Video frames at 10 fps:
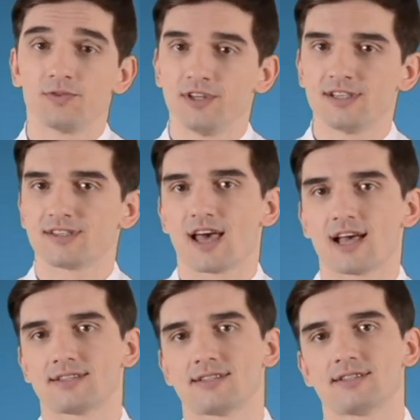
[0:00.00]
these
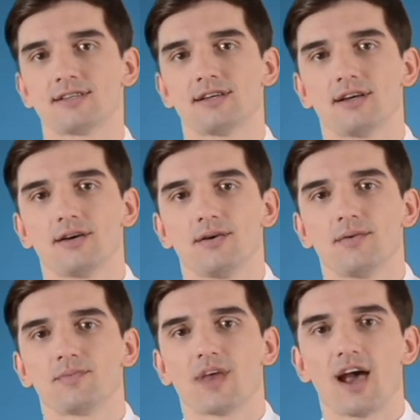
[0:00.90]
tests.
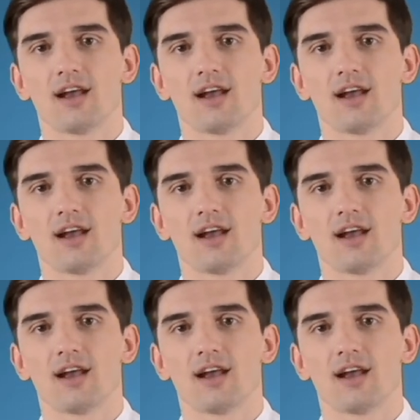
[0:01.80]
An